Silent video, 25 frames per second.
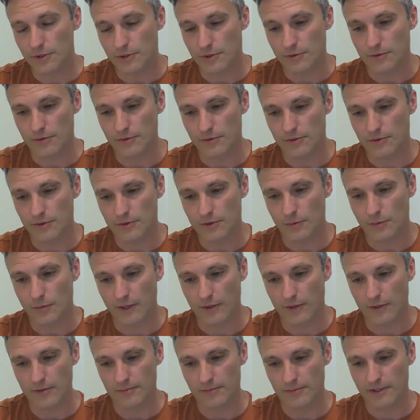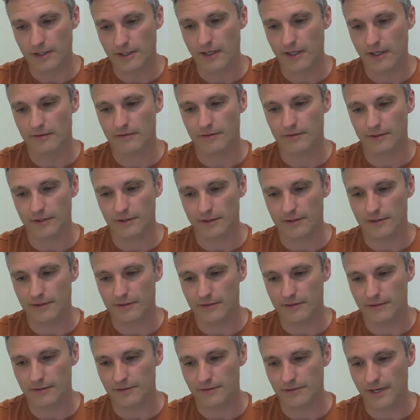you to welcome the conflict
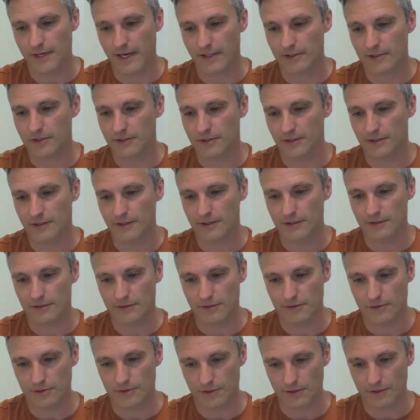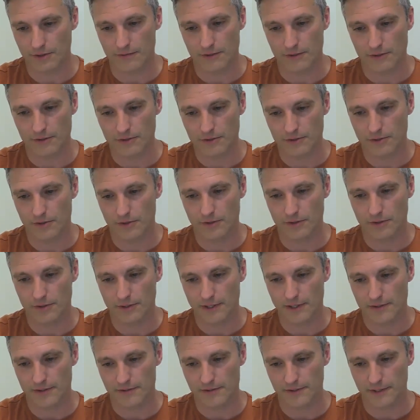that's actually in service to your
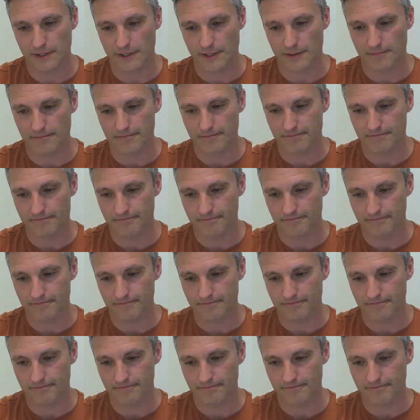destiny?